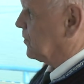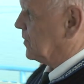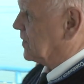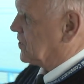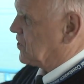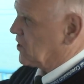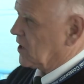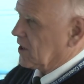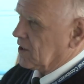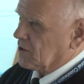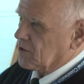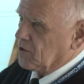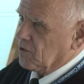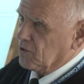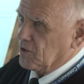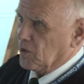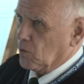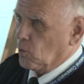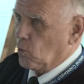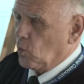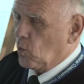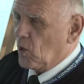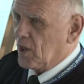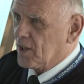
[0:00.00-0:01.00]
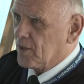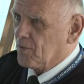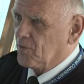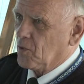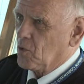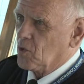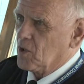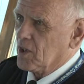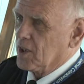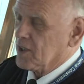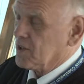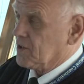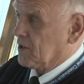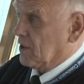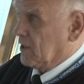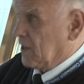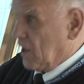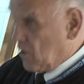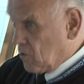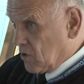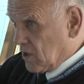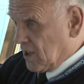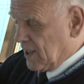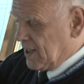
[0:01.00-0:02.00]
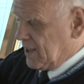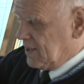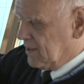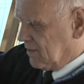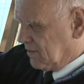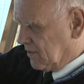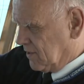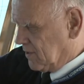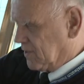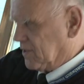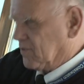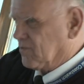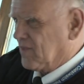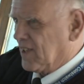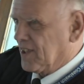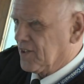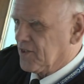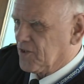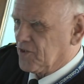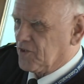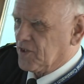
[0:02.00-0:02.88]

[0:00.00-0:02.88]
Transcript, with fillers: we checked on the weather forecast locally, just around the